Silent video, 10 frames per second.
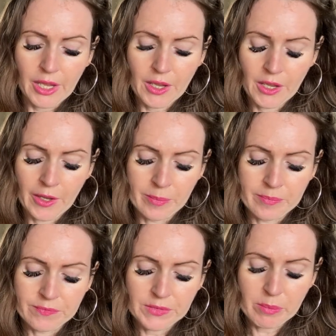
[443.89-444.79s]

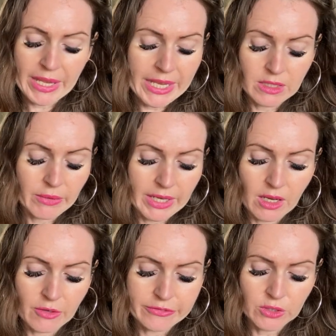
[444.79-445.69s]
But anyway,
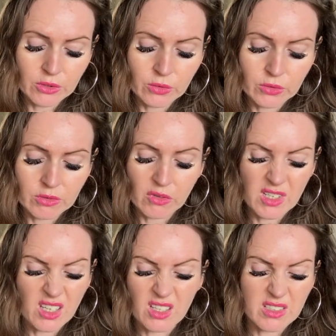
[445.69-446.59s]
I feel you're on the
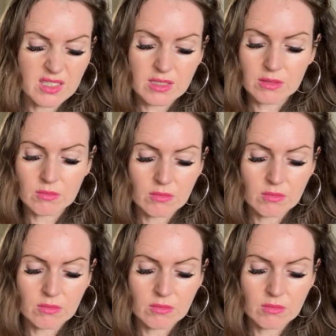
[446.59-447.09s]
last,